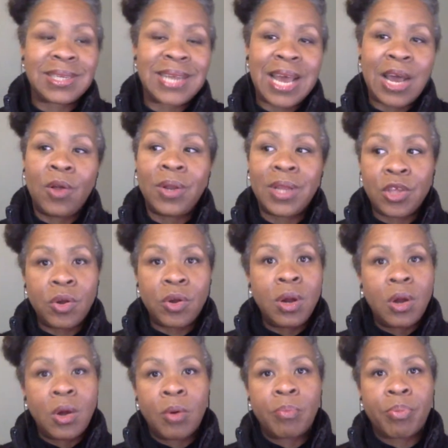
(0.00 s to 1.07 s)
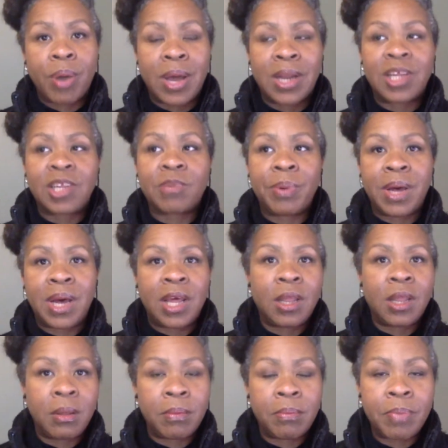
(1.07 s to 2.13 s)
not only your own products, but
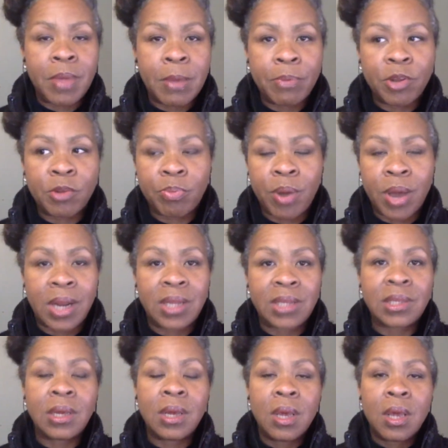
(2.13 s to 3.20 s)
other people's products.